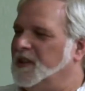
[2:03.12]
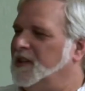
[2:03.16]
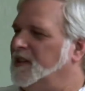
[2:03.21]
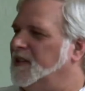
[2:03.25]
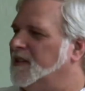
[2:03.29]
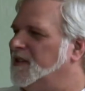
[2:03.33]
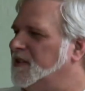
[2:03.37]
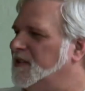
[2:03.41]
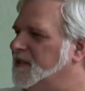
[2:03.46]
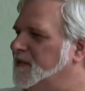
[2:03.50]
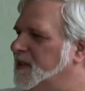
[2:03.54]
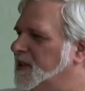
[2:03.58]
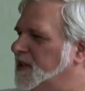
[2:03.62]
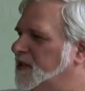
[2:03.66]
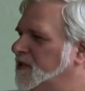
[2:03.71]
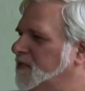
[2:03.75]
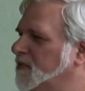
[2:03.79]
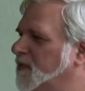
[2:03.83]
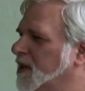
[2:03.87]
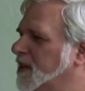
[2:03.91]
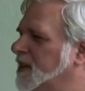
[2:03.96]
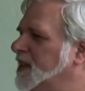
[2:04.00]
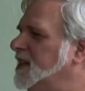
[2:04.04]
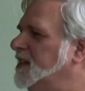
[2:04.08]
the years of us
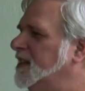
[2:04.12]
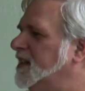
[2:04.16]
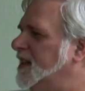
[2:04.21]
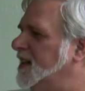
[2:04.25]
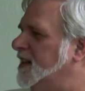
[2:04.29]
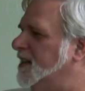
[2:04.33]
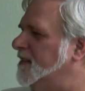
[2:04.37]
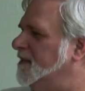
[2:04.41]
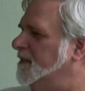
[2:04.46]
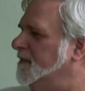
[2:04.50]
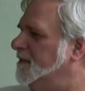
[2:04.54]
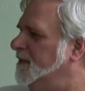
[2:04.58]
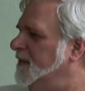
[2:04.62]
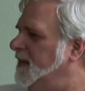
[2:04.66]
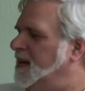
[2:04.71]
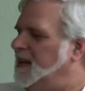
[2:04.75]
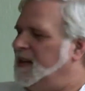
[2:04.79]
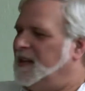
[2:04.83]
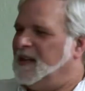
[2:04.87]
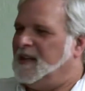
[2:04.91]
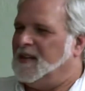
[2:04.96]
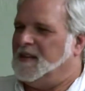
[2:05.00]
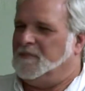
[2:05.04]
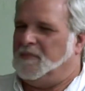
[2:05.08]
working together,
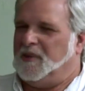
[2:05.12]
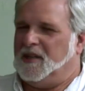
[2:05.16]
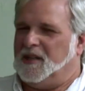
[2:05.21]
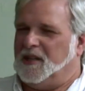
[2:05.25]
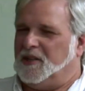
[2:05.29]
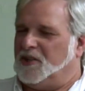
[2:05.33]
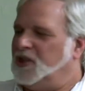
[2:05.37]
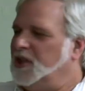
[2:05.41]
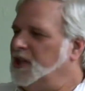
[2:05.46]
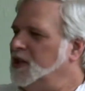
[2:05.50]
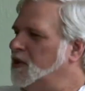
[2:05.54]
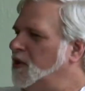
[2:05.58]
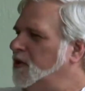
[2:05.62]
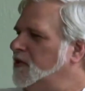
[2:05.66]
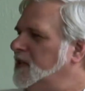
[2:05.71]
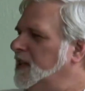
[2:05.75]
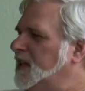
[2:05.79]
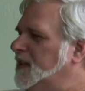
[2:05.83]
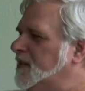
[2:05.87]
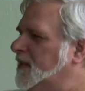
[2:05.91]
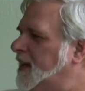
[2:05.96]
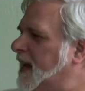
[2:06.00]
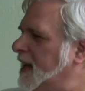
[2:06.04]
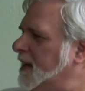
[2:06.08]
because she knows
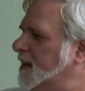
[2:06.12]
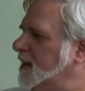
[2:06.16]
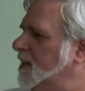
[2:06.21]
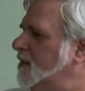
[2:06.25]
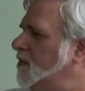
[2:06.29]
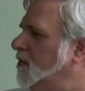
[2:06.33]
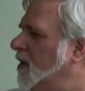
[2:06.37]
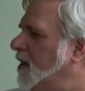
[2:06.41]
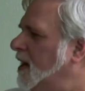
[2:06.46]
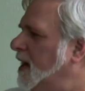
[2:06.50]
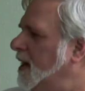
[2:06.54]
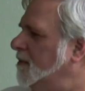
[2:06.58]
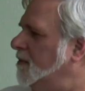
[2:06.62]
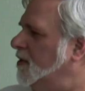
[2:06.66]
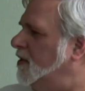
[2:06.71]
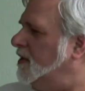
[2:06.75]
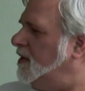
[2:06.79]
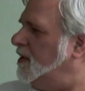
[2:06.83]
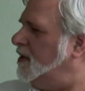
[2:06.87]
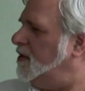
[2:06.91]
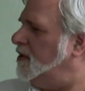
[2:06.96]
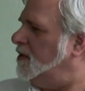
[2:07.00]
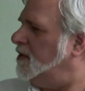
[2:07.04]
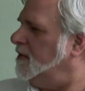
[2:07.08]
exactly what I'm
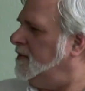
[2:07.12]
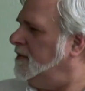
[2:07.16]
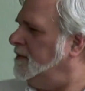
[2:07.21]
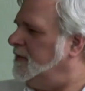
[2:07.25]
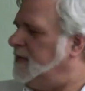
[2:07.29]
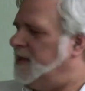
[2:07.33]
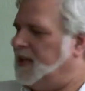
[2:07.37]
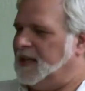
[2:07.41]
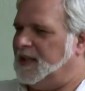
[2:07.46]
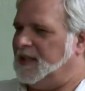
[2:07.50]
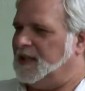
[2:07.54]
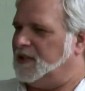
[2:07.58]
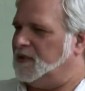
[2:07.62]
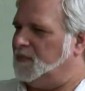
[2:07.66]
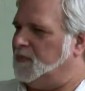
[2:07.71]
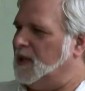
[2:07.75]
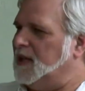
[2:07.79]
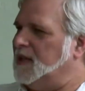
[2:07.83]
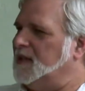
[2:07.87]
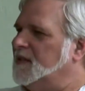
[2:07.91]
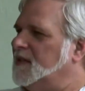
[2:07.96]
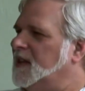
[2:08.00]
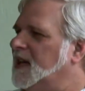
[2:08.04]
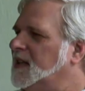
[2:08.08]
going to do and
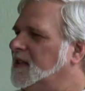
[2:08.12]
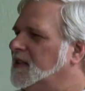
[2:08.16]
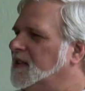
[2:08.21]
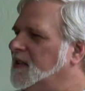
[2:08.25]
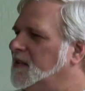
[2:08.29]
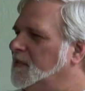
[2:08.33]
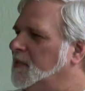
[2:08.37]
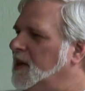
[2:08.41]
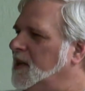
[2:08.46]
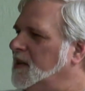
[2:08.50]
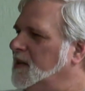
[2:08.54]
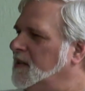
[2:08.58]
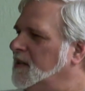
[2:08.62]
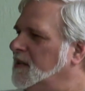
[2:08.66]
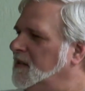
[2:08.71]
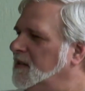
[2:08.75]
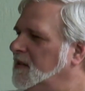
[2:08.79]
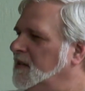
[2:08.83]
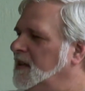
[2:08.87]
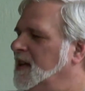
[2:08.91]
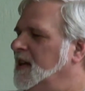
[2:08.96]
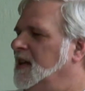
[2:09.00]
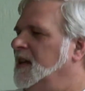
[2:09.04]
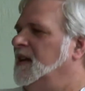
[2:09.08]
explains that to the
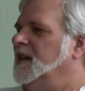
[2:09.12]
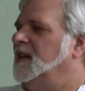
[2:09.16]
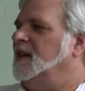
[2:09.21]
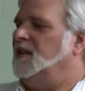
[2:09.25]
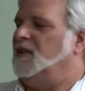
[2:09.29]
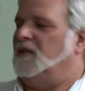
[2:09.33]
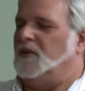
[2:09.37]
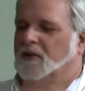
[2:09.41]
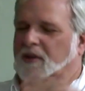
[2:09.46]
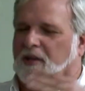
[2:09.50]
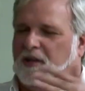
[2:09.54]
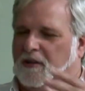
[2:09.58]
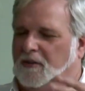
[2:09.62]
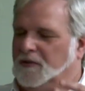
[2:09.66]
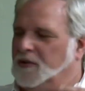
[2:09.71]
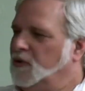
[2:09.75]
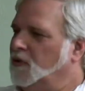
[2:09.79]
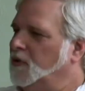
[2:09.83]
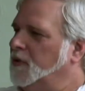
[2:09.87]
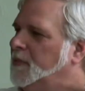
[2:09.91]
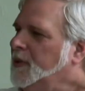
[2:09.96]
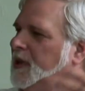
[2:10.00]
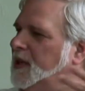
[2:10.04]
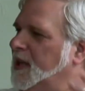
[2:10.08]
patients. You know,
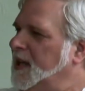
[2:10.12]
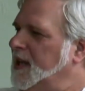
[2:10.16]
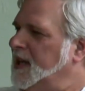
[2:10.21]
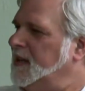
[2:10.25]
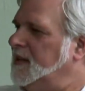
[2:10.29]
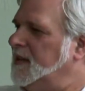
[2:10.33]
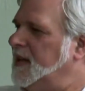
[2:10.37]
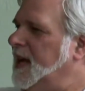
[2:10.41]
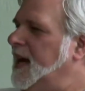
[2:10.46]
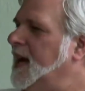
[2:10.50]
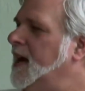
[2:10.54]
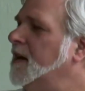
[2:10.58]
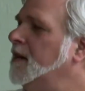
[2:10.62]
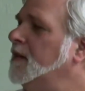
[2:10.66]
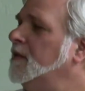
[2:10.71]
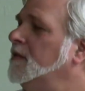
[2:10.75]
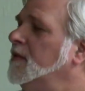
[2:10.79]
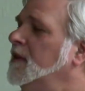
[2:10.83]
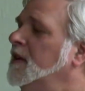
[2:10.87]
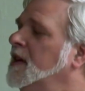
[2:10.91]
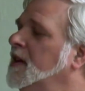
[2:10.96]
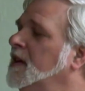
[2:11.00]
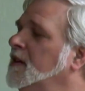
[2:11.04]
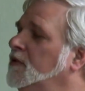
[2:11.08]
you will be laying
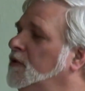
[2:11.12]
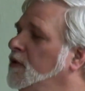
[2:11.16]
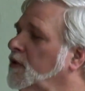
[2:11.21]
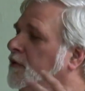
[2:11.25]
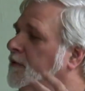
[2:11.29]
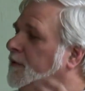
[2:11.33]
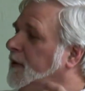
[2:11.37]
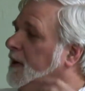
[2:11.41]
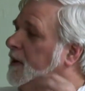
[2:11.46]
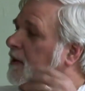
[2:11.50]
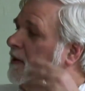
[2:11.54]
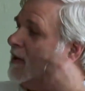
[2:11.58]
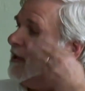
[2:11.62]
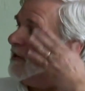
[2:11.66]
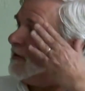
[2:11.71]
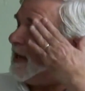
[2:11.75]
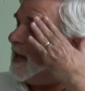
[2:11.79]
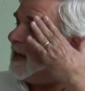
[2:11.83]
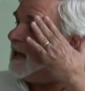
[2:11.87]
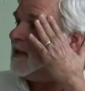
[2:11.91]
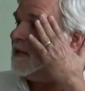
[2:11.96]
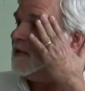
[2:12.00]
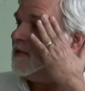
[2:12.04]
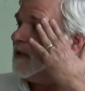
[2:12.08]
down. You'll feel his
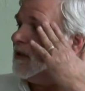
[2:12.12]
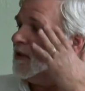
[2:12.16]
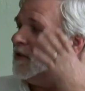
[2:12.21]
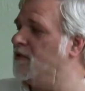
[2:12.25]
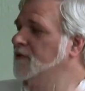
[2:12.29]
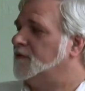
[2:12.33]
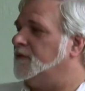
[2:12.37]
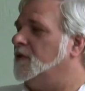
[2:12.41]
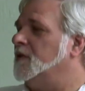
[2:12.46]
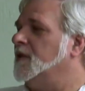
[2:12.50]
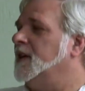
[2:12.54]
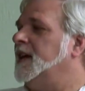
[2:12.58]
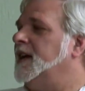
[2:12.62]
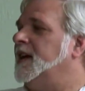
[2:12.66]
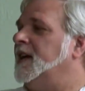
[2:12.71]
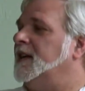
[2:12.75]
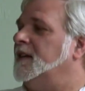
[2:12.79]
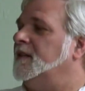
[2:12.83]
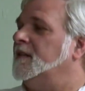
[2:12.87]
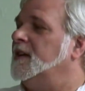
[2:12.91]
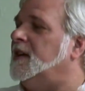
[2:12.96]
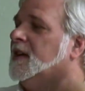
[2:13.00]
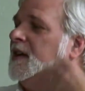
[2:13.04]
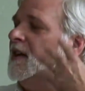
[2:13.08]
hands on your
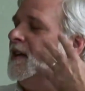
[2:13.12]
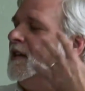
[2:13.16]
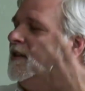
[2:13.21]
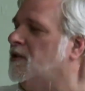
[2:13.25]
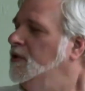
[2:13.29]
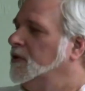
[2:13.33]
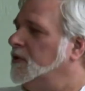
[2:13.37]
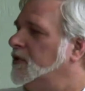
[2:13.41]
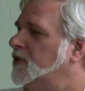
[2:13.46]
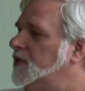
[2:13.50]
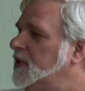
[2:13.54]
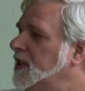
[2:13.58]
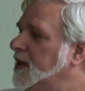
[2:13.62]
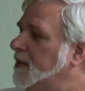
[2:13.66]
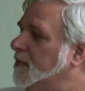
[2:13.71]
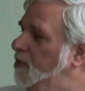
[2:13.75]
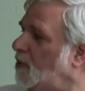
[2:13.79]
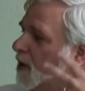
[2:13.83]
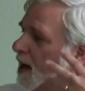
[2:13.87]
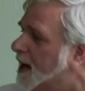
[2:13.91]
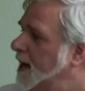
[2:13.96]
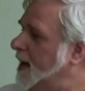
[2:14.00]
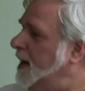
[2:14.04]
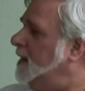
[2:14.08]
forehead. You will see a
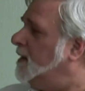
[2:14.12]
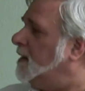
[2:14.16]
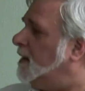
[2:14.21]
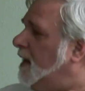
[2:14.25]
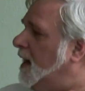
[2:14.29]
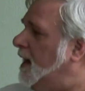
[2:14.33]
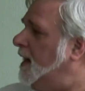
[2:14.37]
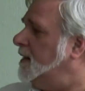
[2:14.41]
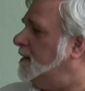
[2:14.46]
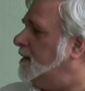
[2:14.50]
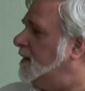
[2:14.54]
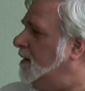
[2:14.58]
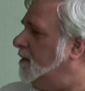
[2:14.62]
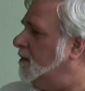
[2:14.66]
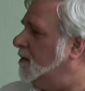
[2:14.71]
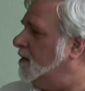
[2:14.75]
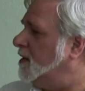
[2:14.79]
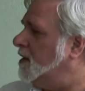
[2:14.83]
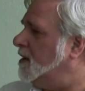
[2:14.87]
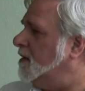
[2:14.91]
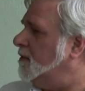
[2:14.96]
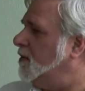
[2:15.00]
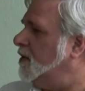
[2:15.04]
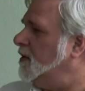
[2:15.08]
bright light that will
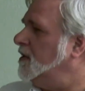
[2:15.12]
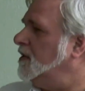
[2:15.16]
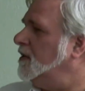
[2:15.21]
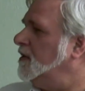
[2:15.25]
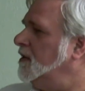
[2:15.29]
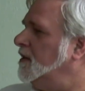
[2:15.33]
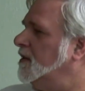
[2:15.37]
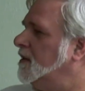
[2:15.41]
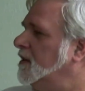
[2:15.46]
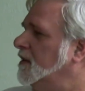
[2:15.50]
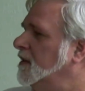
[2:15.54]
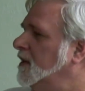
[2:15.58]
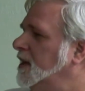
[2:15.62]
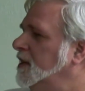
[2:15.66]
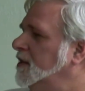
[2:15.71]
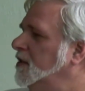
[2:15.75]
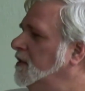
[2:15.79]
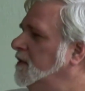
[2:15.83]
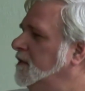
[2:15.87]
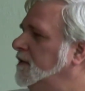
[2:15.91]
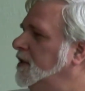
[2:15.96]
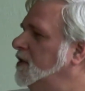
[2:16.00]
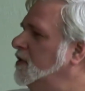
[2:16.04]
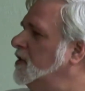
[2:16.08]
come into
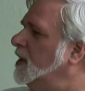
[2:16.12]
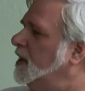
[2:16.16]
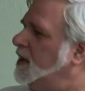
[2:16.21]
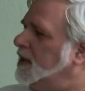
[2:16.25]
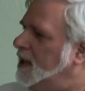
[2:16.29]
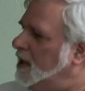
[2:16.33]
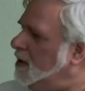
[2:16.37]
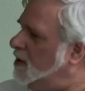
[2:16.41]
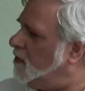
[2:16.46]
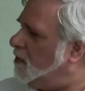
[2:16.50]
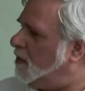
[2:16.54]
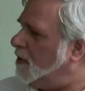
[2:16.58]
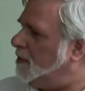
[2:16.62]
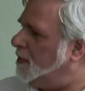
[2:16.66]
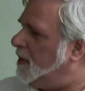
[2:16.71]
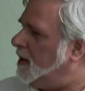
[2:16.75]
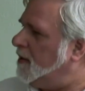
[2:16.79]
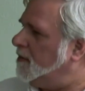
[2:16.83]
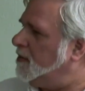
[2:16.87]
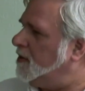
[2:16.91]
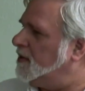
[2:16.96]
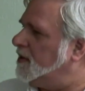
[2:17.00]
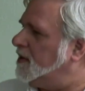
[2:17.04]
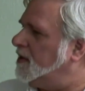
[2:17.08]
your vision, and then you won't be
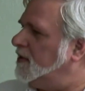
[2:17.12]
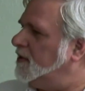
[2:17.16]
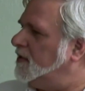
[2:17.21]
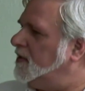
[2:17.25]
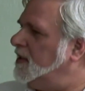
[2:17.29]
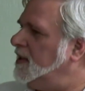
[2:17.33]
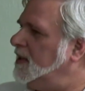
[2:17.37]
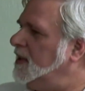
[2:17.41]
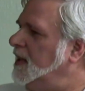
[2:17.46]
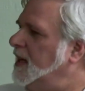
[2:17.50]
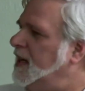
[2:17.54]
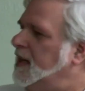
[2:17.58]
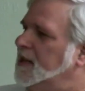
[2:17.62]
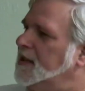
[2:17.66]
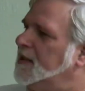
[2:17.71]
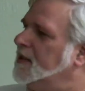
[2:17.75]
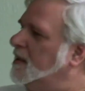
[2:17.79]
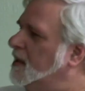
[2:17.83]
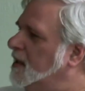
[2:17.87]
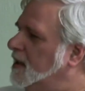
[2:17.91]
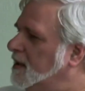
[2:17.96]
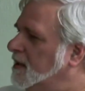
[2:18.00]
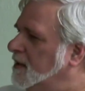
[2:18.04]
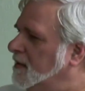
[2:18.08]
able to see
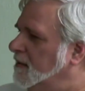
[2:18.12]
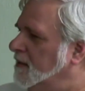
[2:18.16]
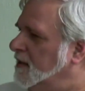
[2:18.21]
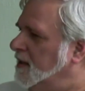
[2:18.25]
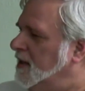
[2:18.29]
anything.